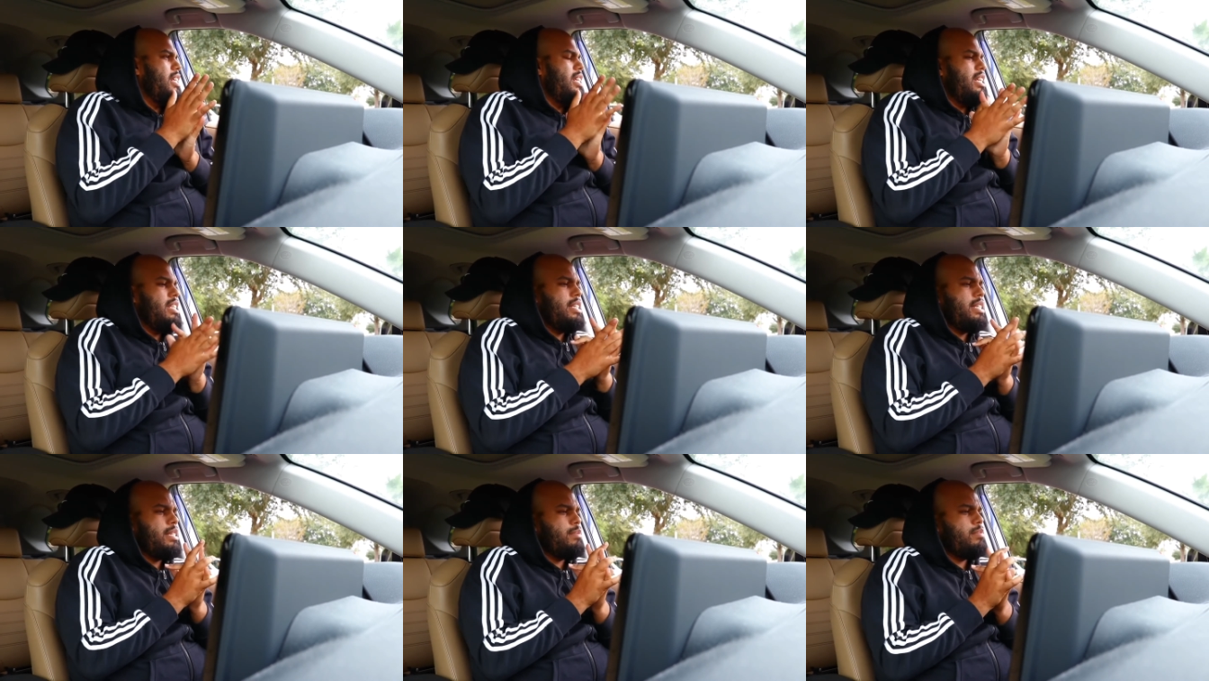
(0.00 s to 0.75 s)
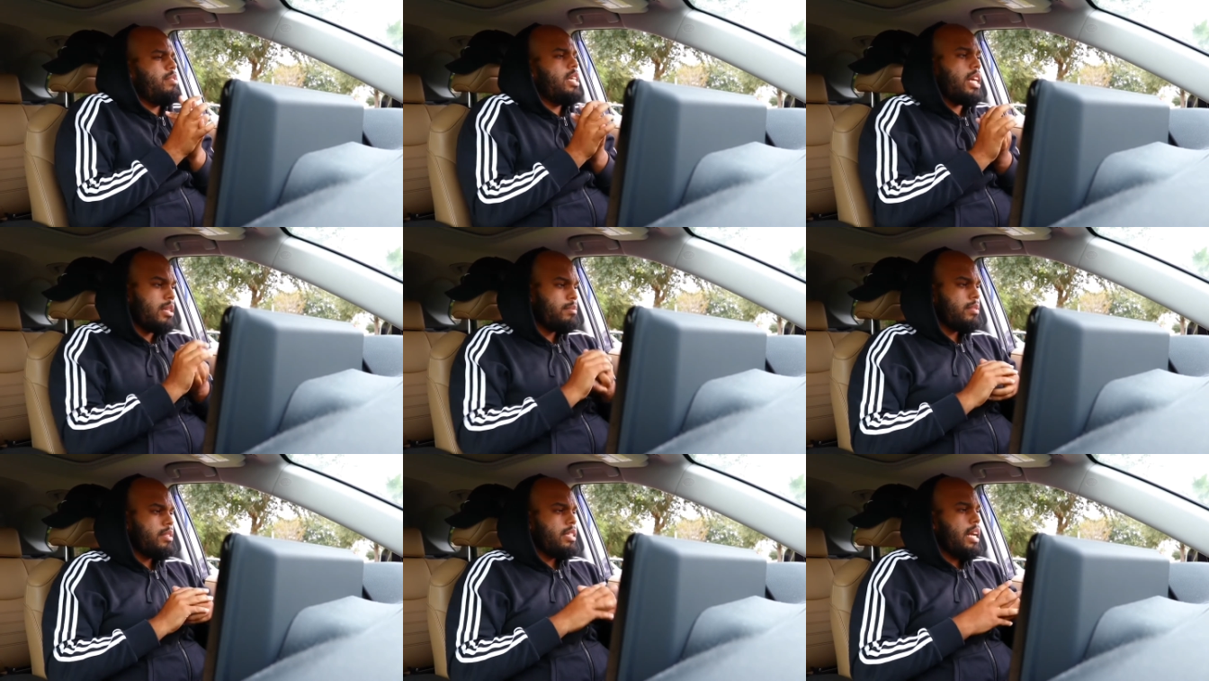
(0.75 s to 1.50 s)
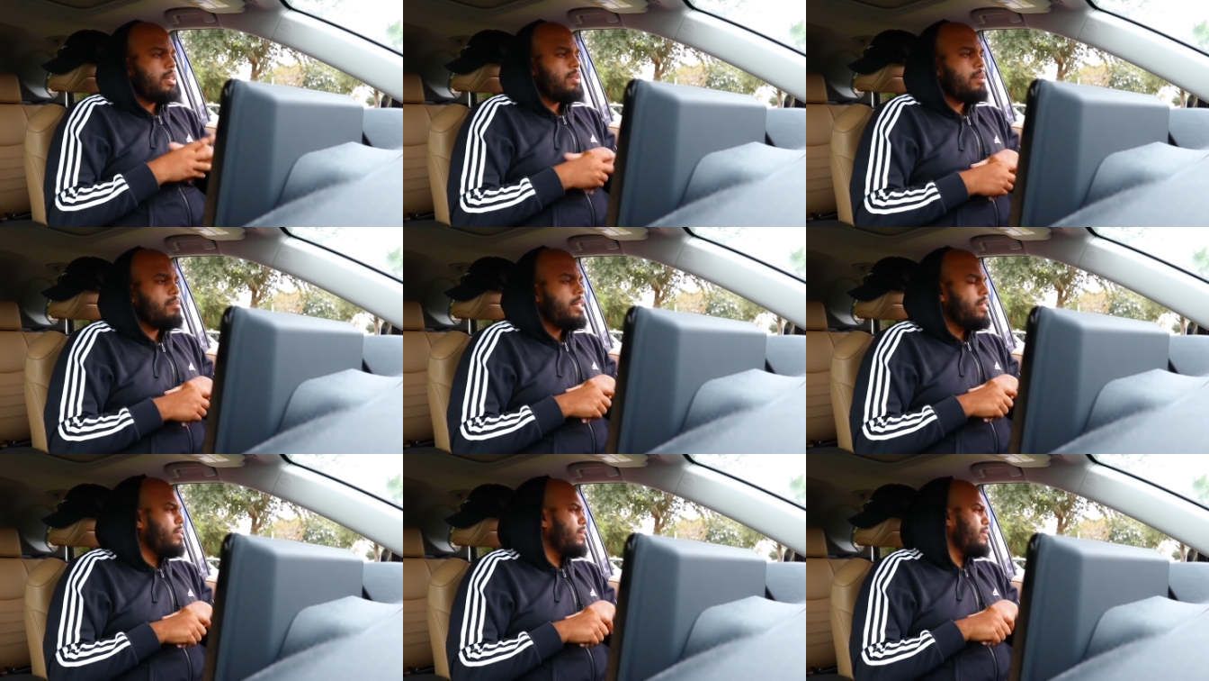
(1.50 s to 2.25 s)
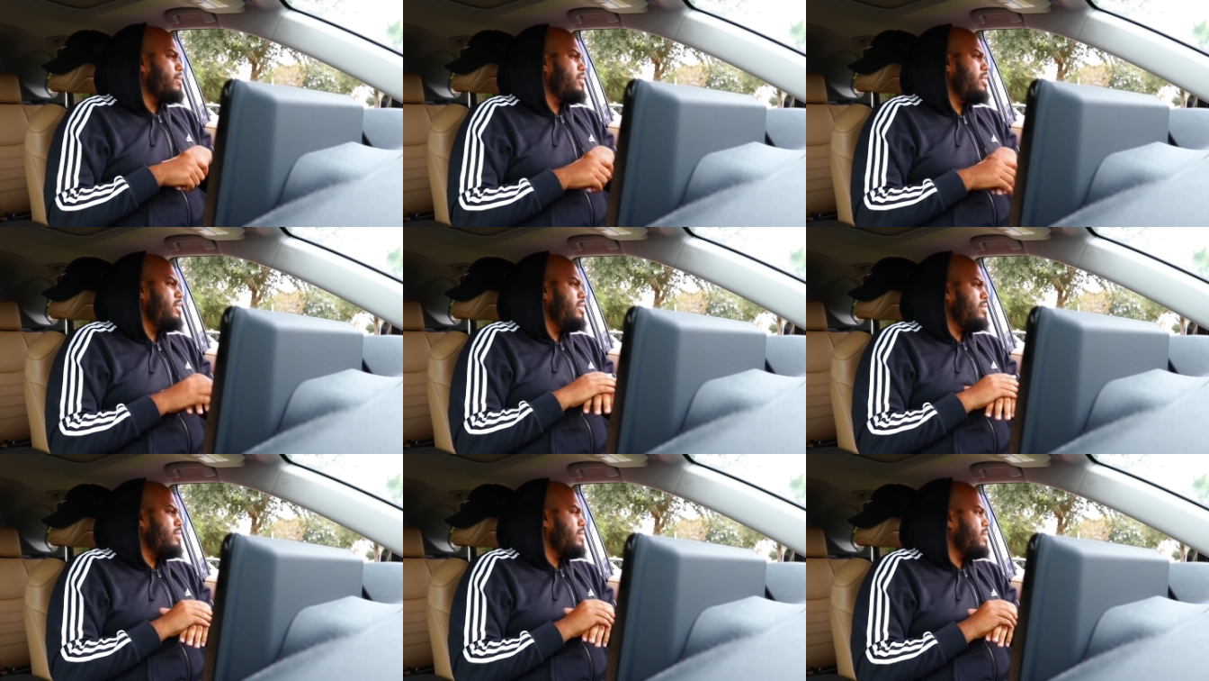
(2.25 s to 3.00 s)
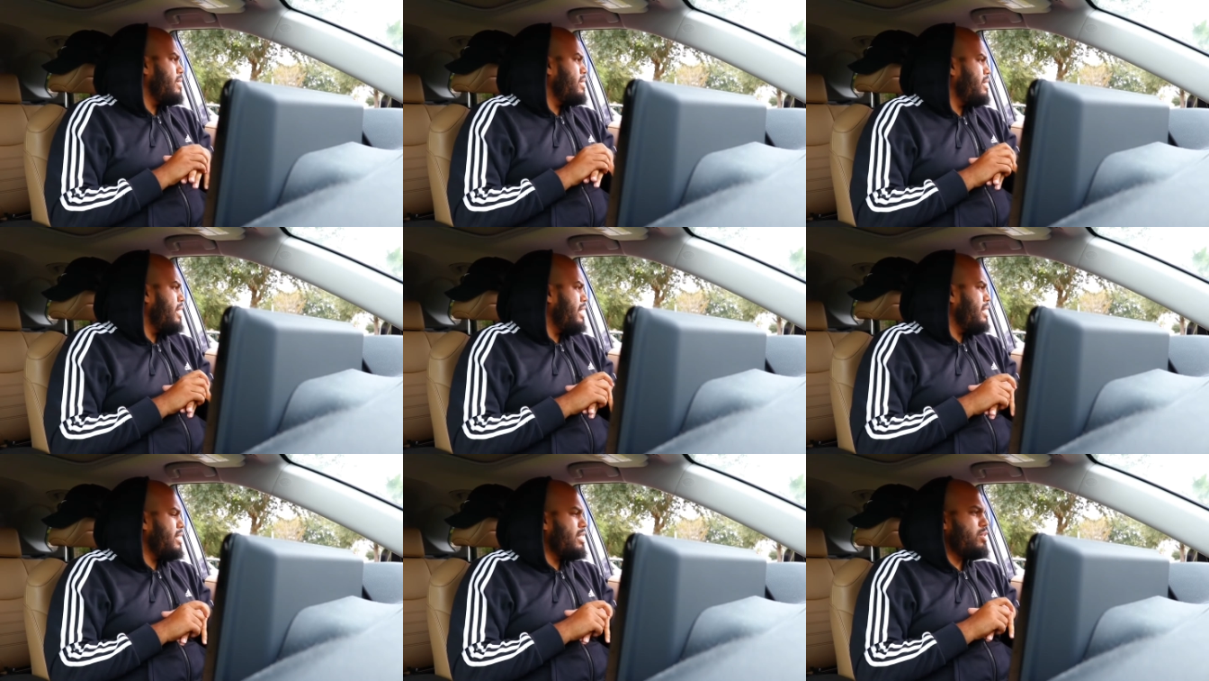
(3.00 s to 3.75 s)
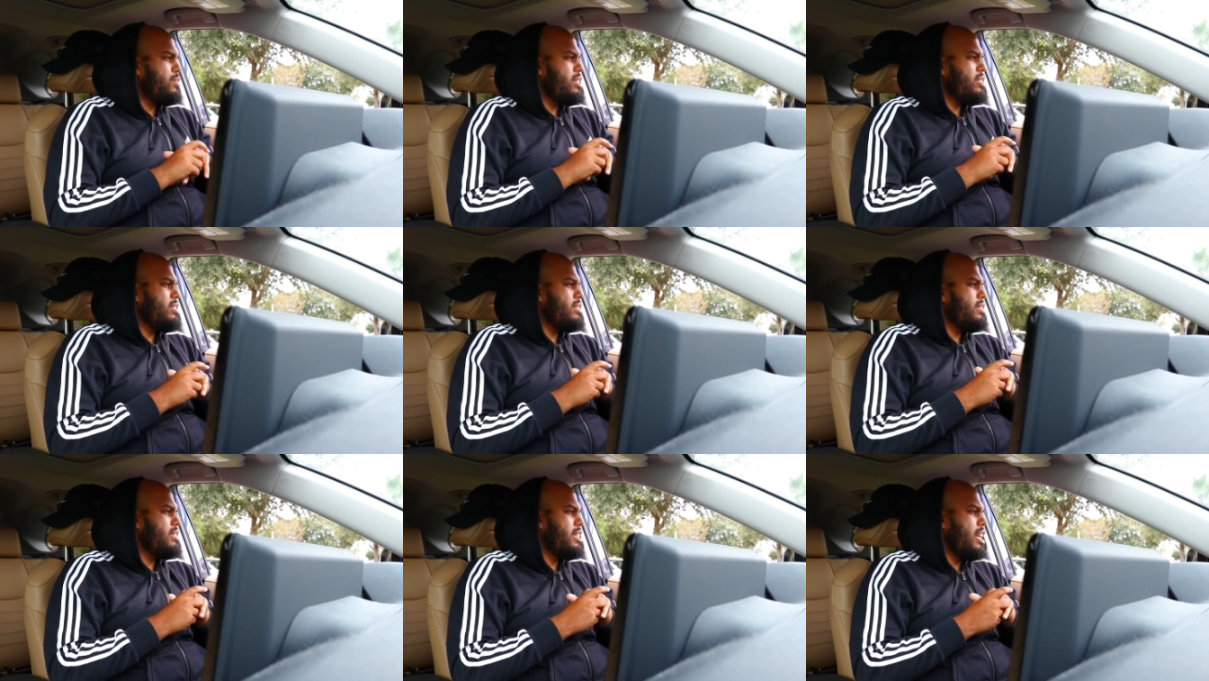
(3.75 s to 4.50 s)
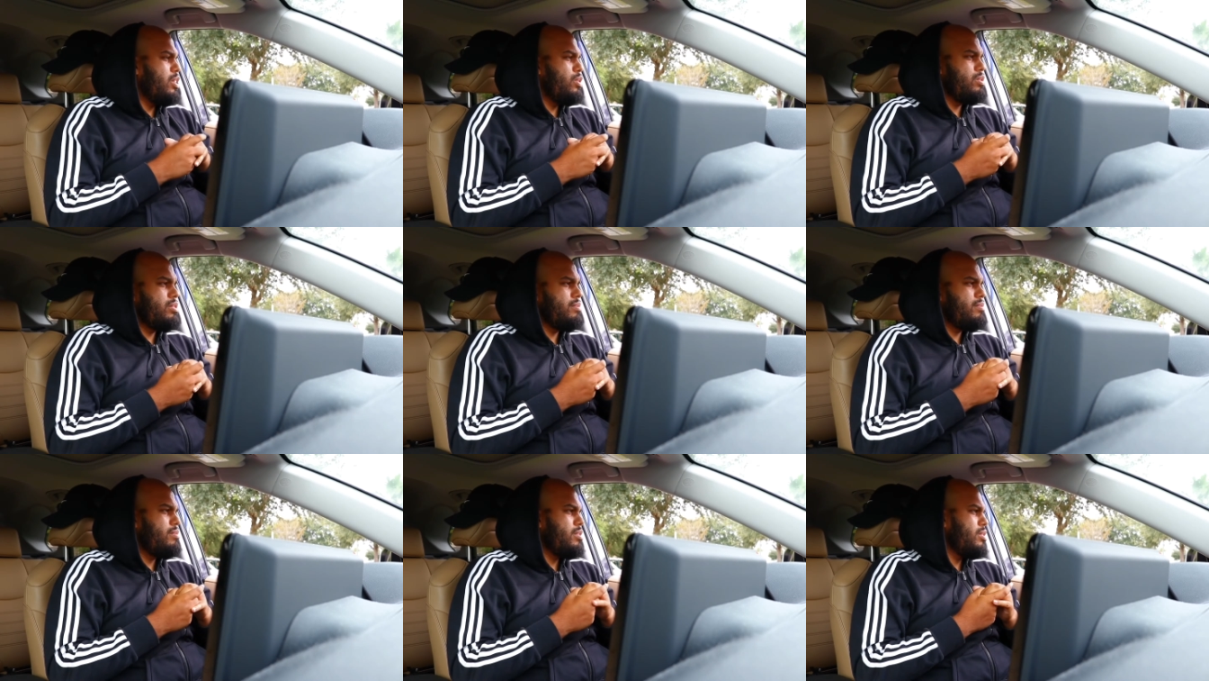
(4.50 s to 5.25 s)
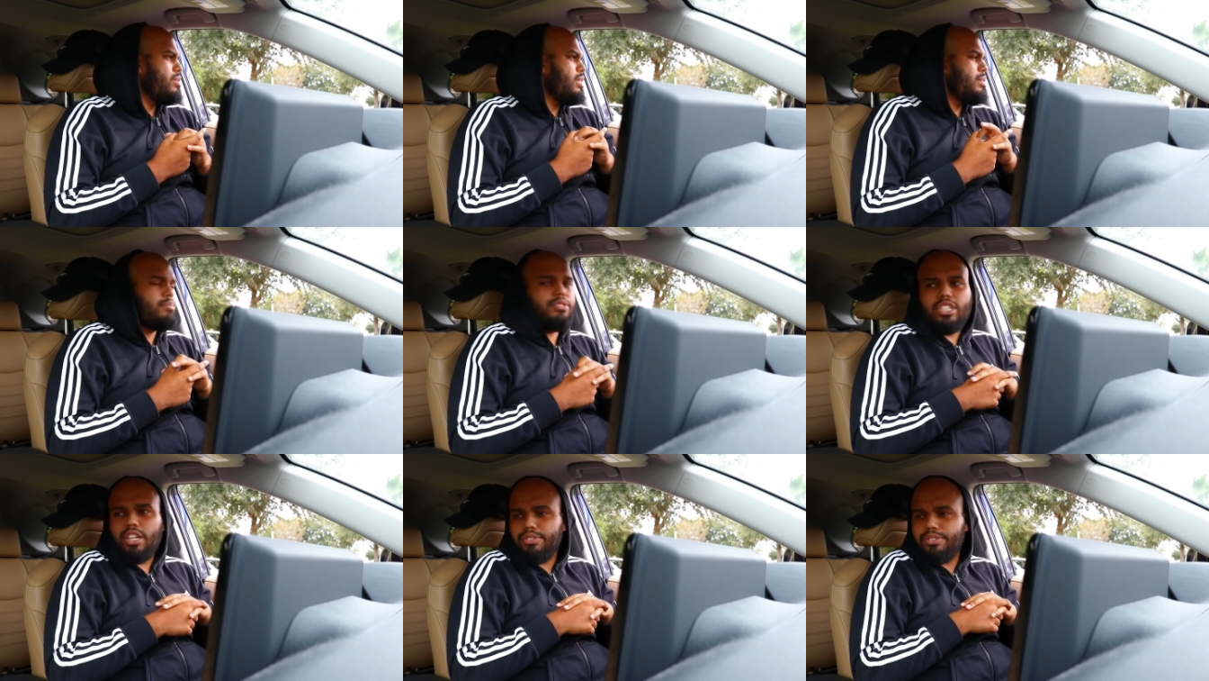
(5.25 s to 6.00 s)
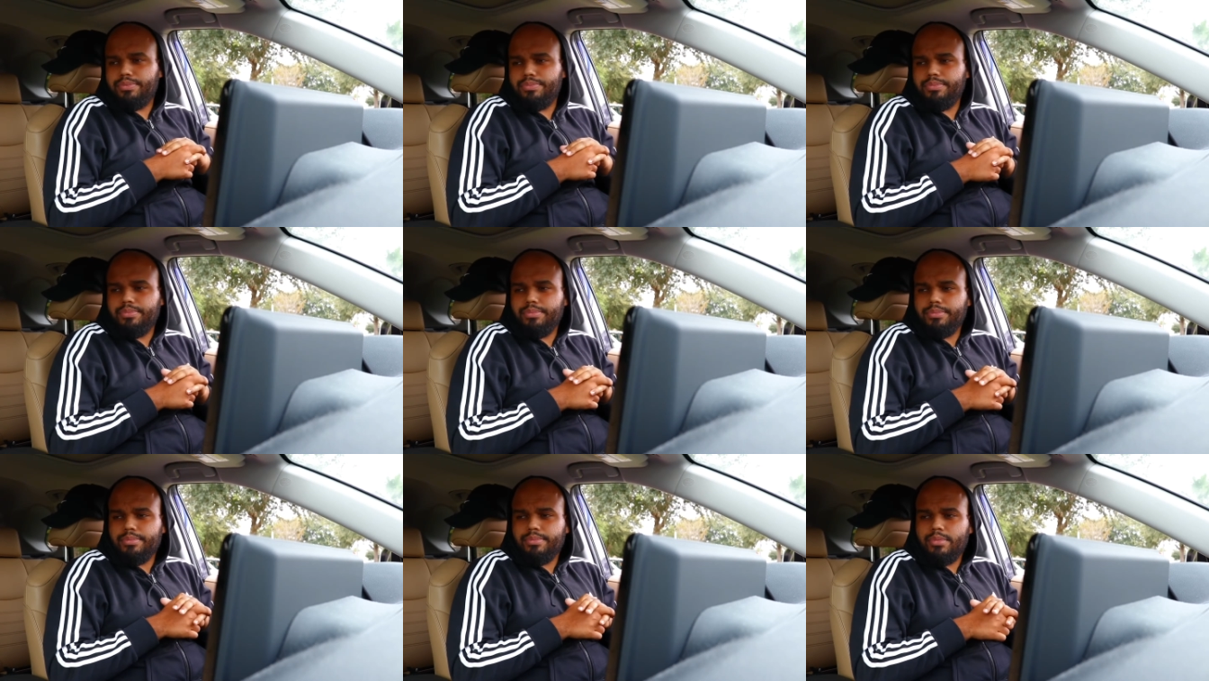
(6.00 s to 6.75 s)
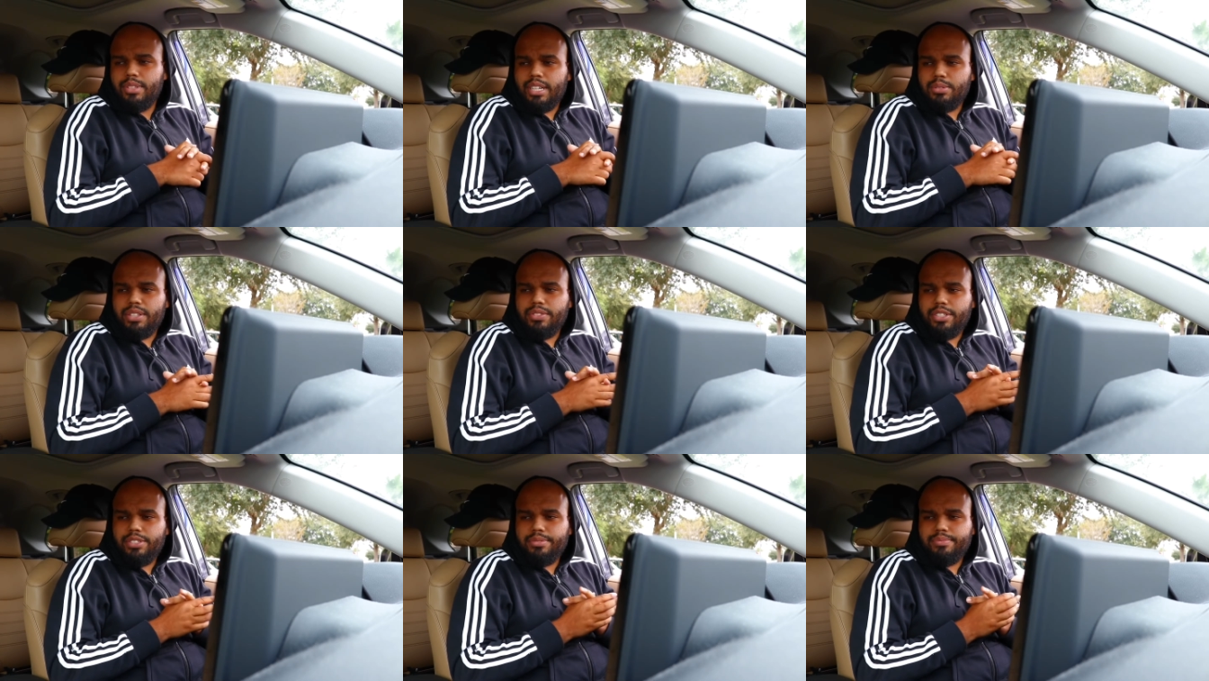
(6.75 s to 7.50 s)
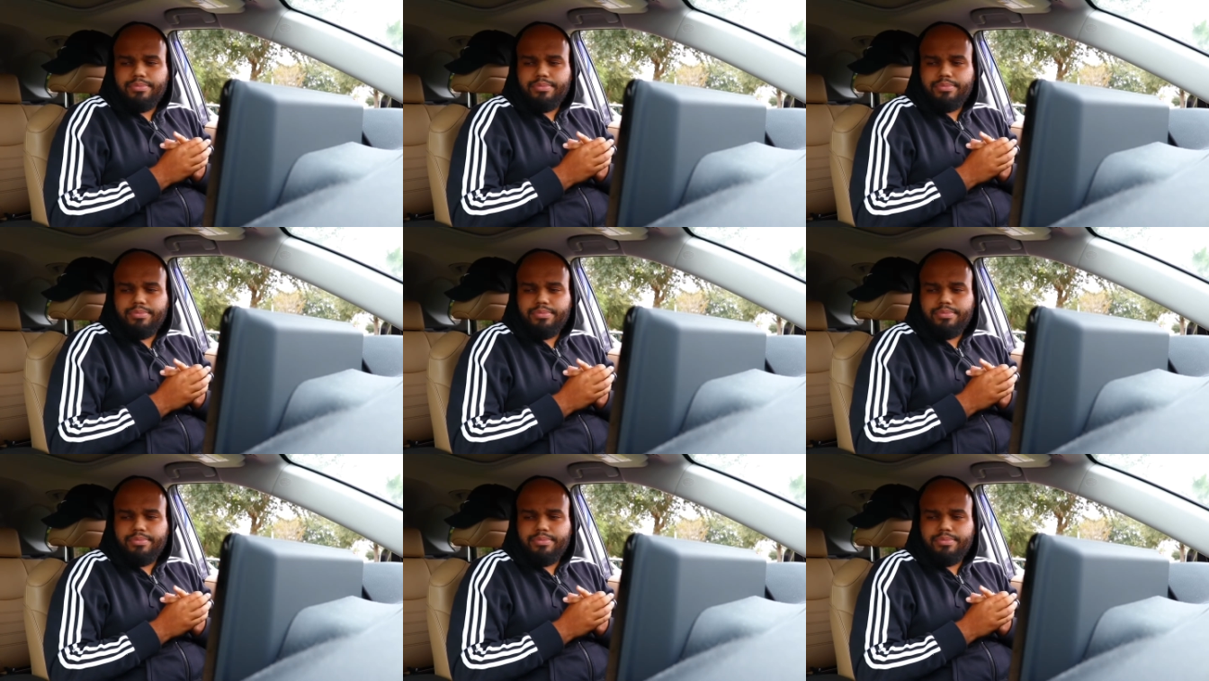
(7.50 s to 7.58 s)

And tell them I don't want meat or cheese or anything. I just want their tacos, their shells. You guys ready for this?